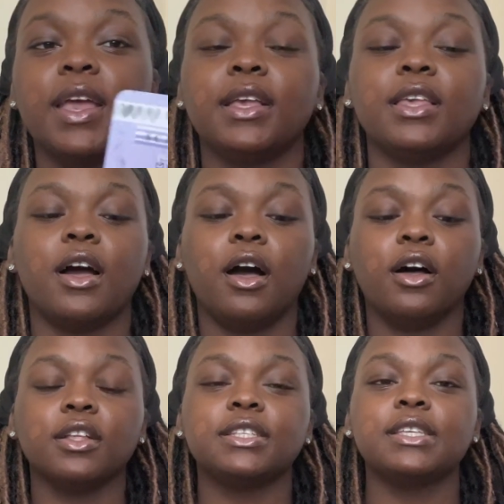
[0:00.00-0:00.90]
Y'all,
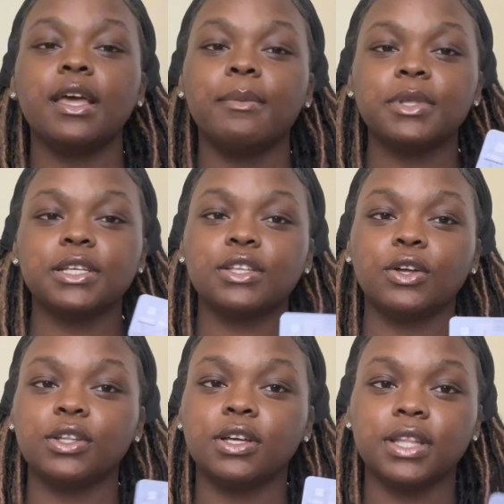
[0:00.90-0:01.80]
tell me this
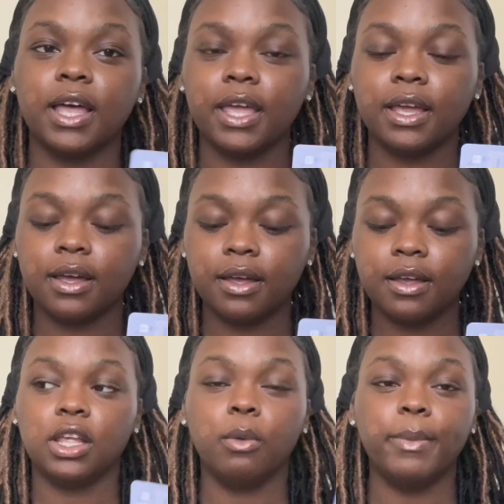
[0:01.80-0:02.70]
don't look like
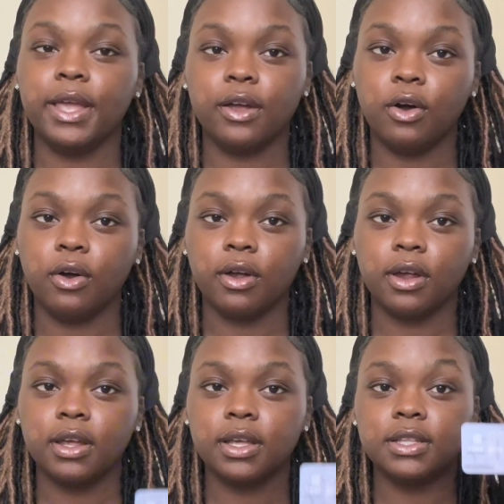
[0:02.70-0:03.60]
your bank card.
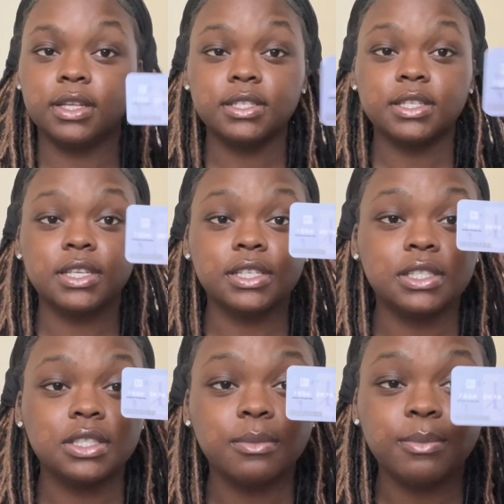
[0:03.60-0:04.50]
This is
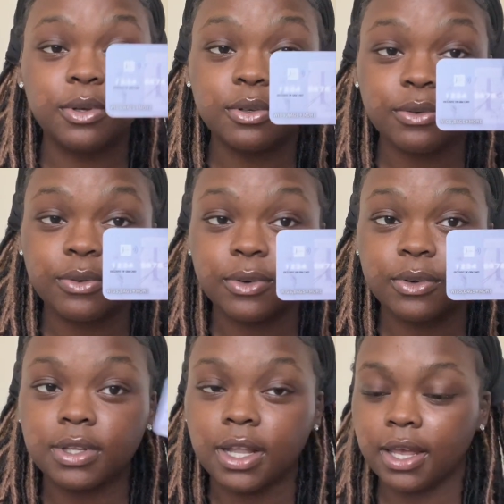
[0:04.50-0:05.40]
beautiful.
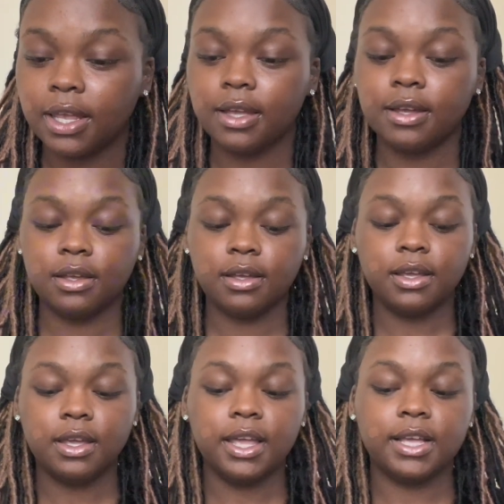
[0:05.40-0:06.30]
Like,
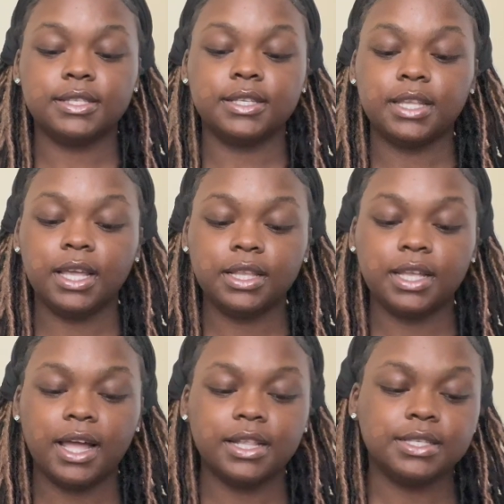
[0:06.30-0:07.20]
and to think
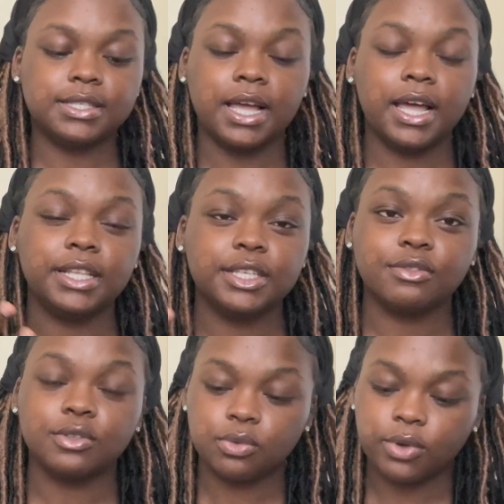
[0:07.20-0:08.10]
that I designed this
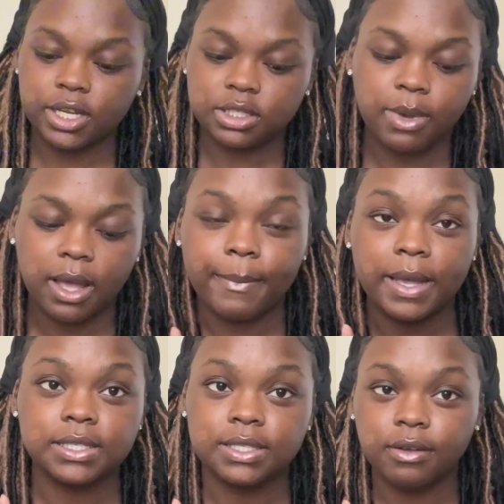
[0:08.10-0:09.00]
from scratch by
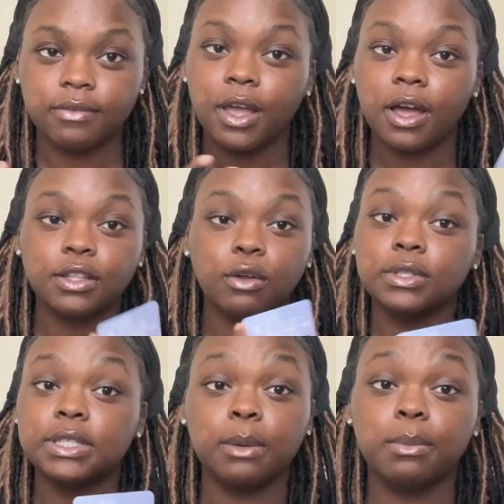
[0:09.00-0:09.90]
myself, y'all. No
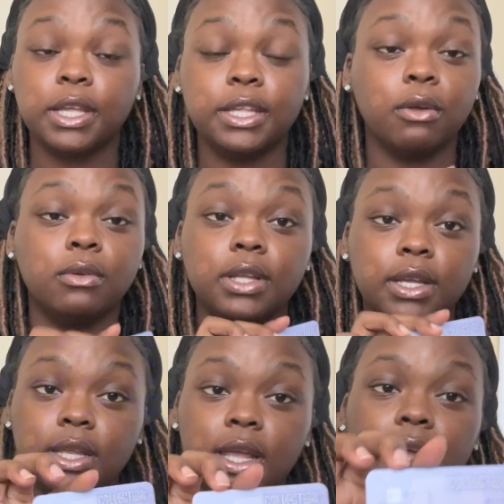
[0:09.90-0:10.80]
template, no
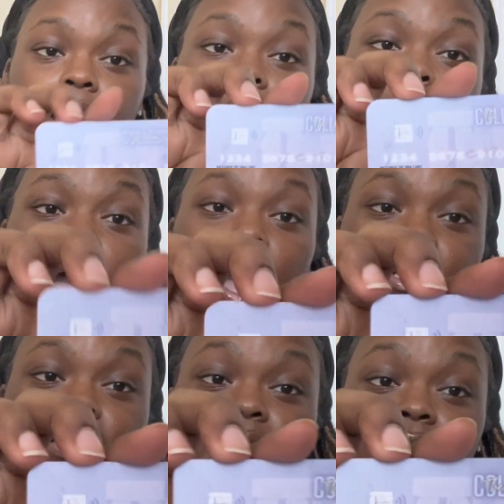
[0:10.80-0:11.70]
nothing. I
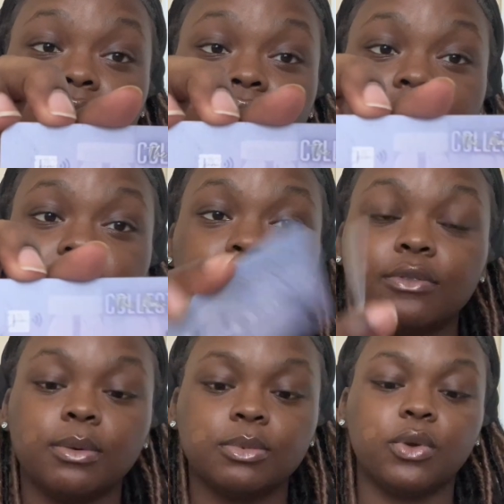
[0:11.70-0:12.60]
designed this
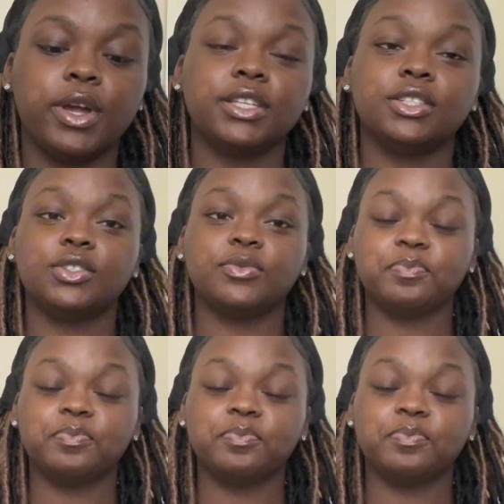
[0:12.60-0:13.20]
from scratch.